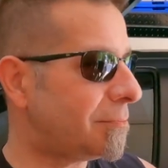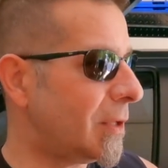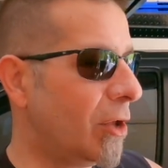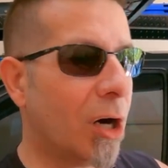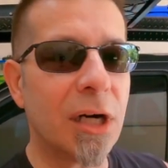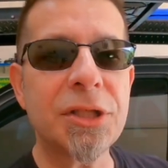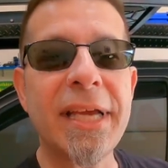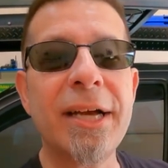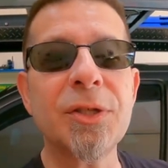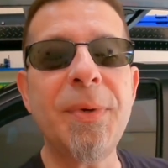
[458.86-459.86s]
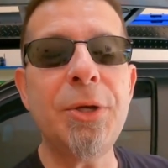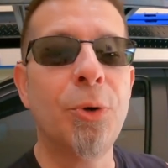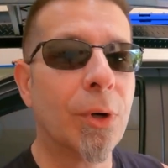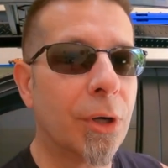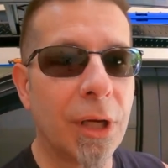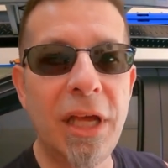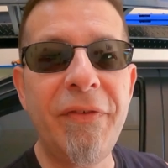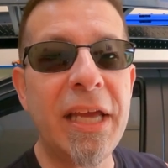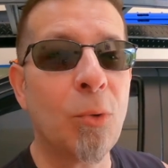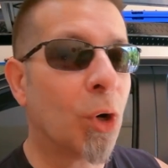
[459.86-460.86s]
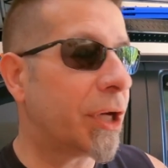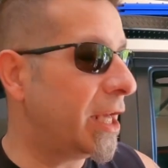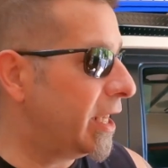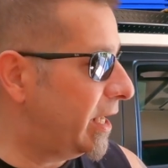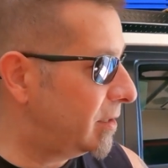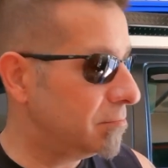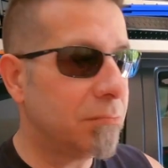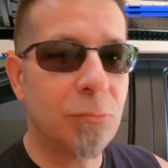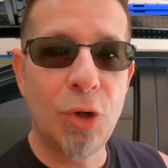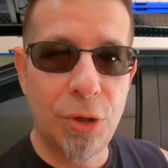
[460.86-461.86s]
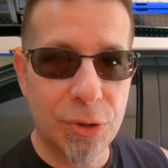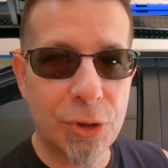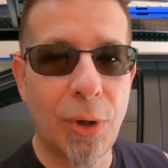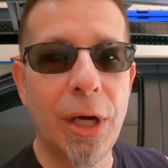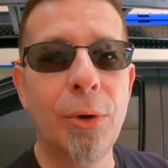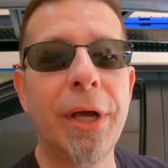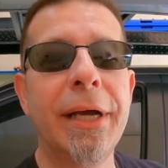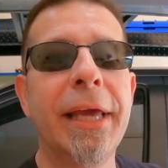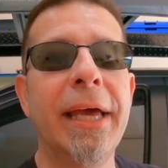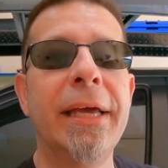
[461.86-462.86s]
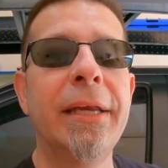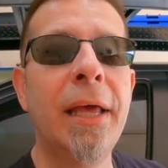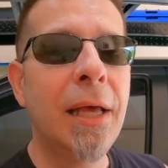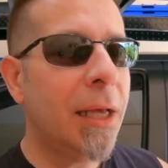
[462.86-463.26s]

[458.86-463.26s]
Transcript: There are salesmen who earn a living working at, we'll use Toyota again,